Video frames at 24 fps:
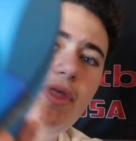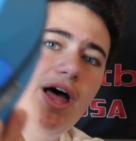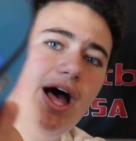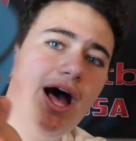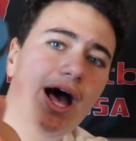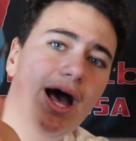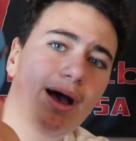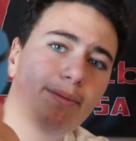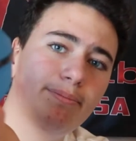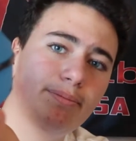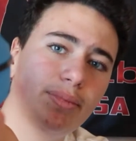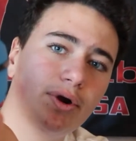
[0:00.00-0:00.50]
the
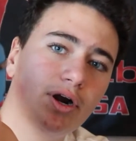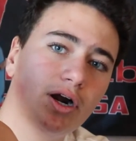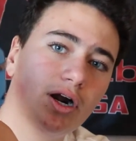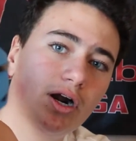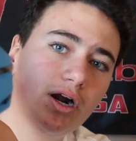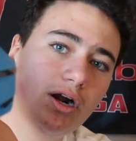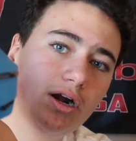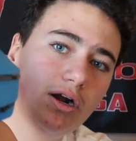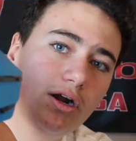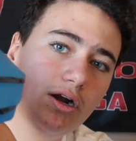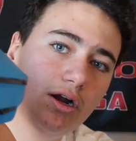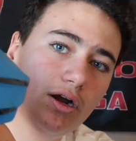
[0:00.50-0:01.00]

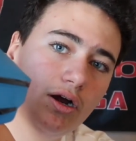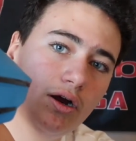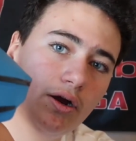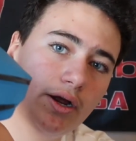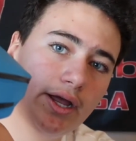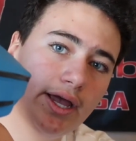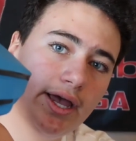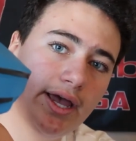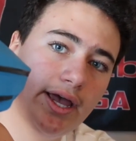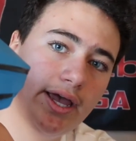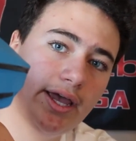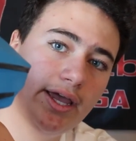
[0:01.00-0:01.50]
hopper,
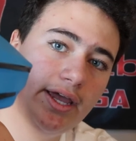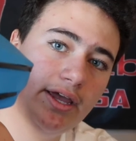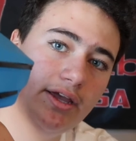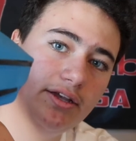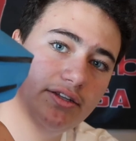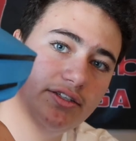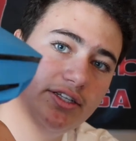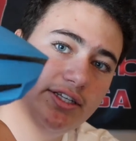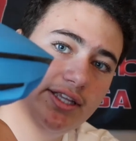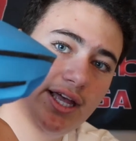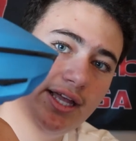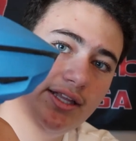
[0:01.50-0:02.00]
okay,
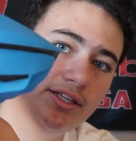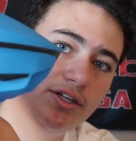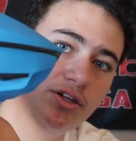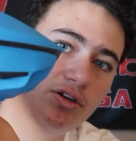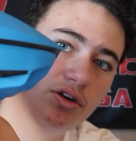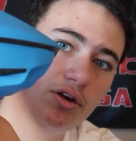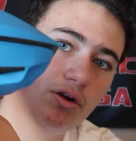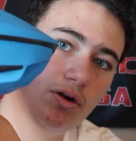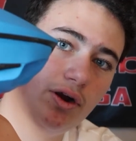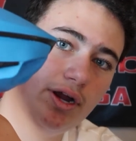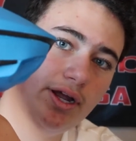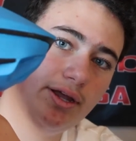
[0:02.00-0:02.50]
see that
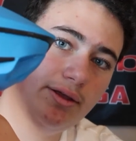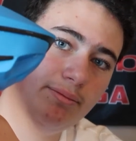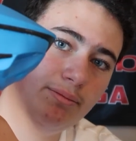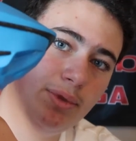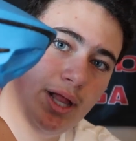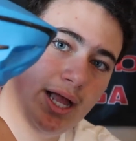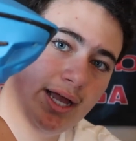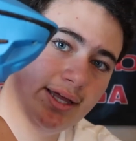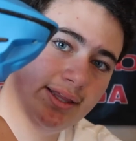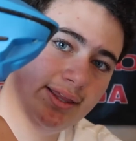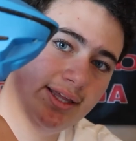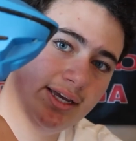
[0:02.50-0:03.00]
little gray
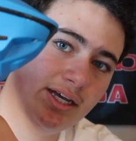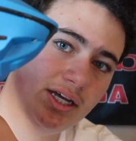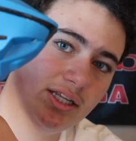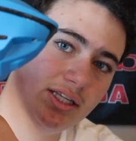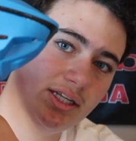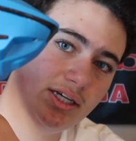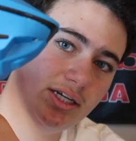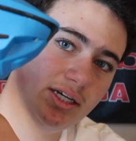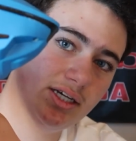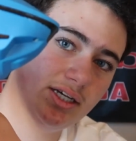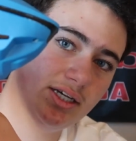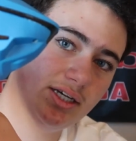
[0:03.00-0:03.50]
black thing on
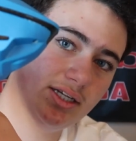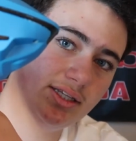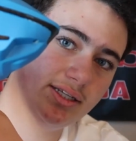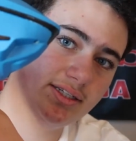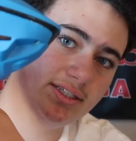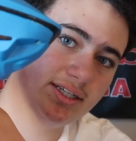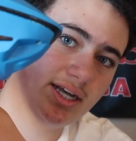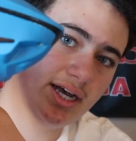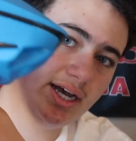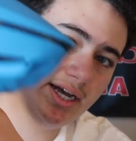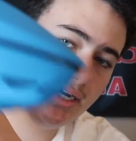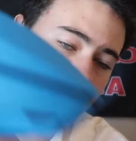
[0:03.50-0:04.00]
the
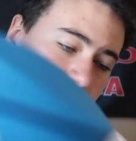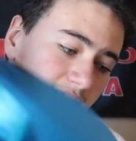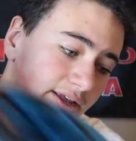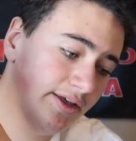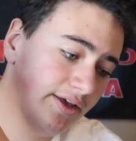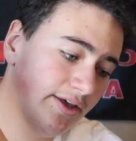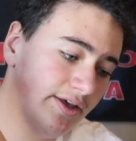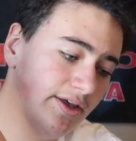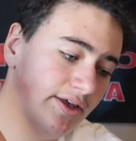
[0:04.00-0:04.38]
side?